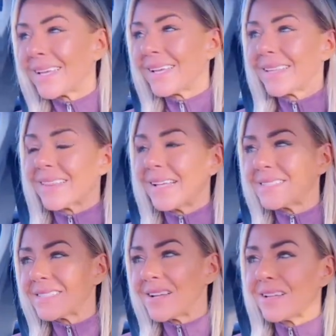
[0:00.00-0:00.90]
Like,
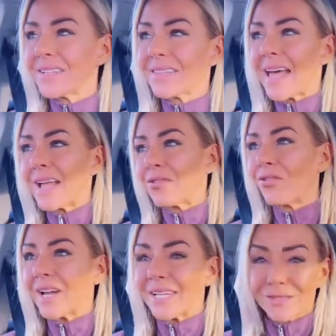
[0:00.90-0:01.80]
that's not that
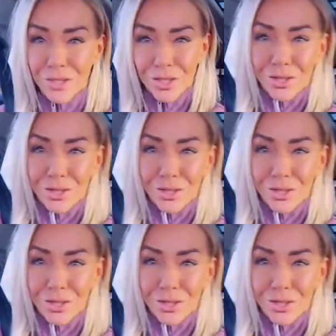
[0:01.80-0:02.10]
great.